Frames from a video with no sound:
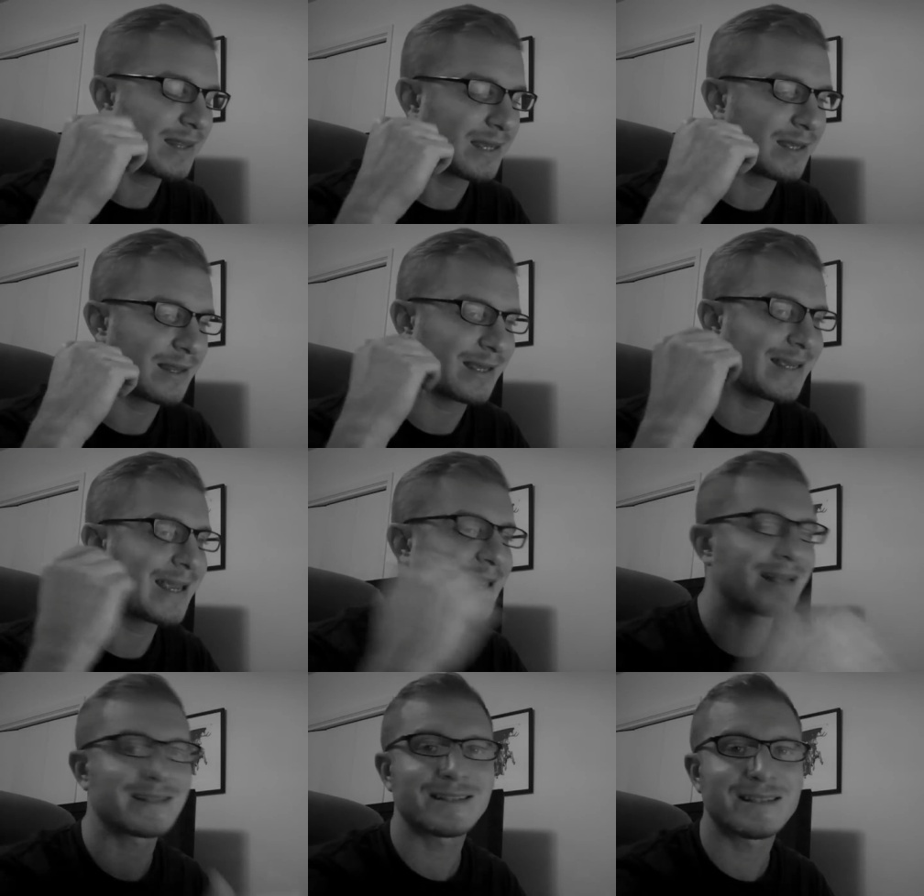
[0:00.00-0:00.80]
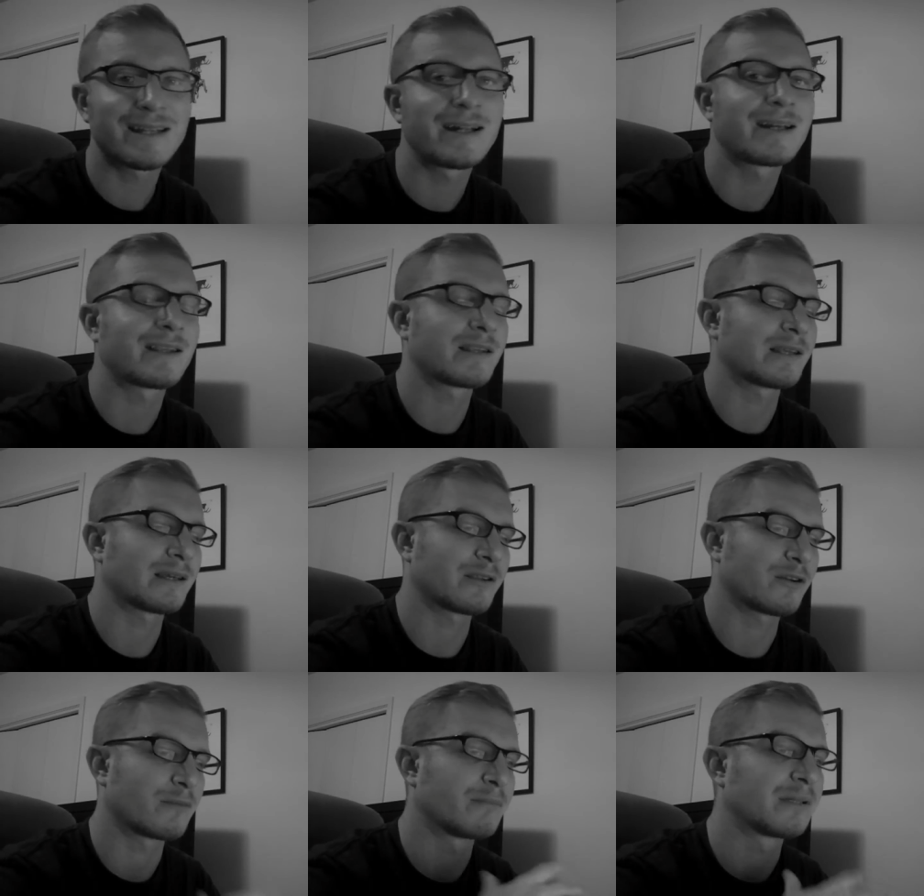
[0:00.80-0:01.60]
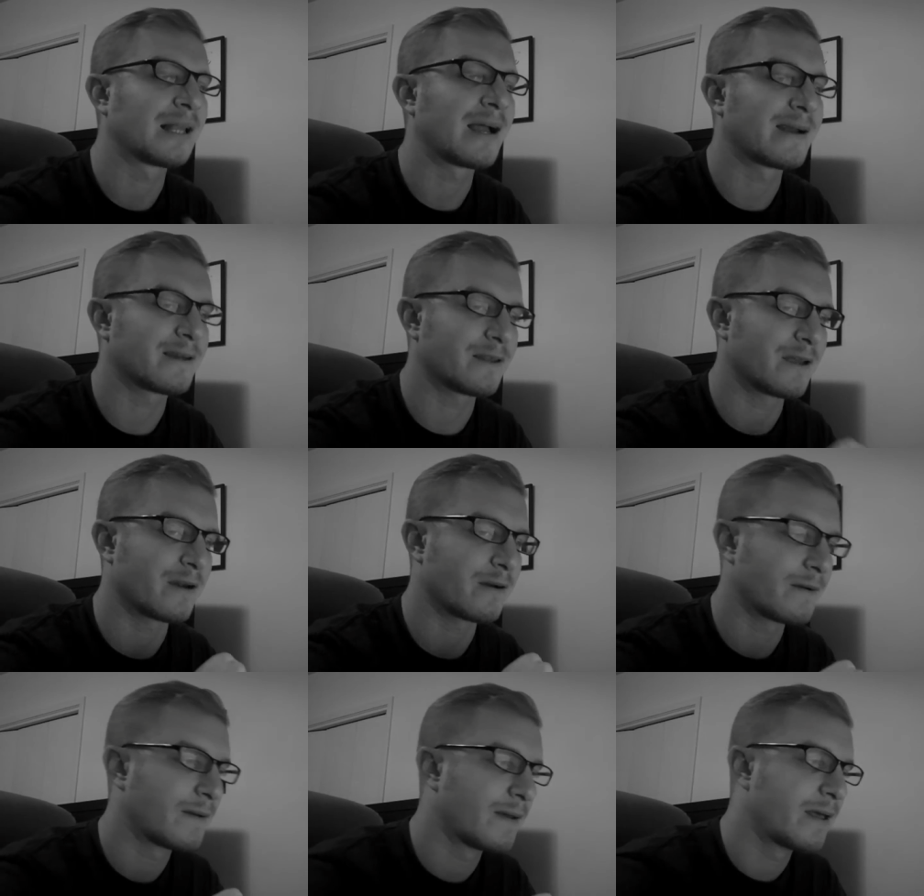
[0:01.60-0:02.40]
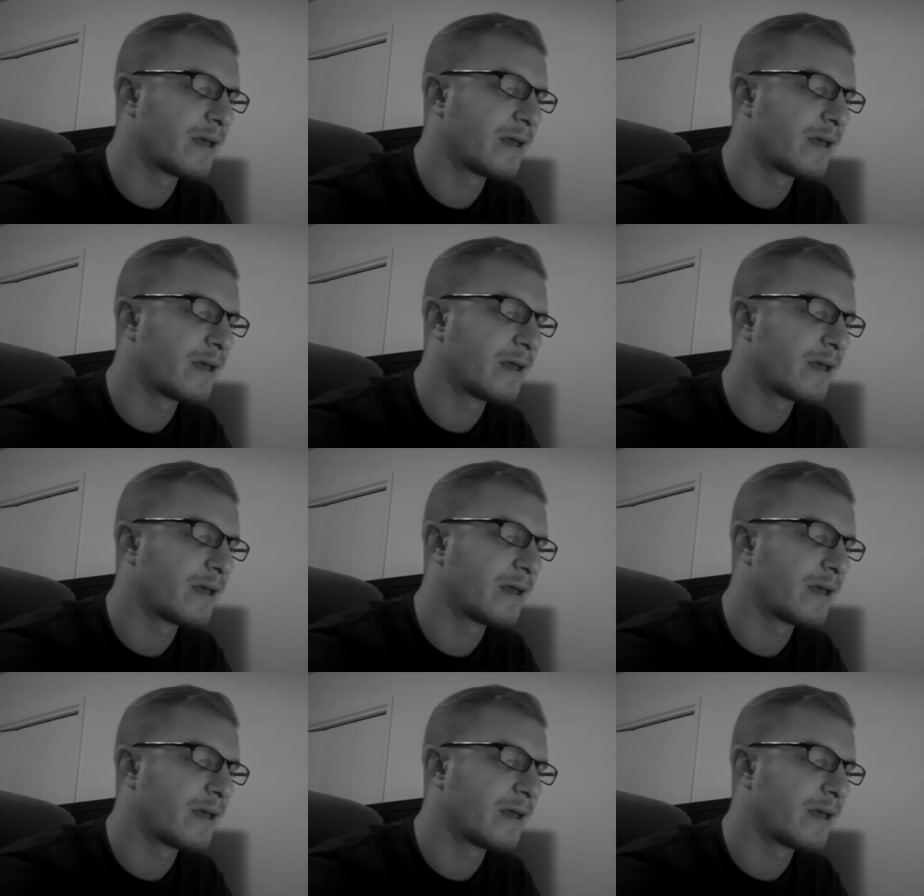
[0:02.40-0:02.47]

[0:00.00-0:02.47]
they, they can't see anything. They're blind there.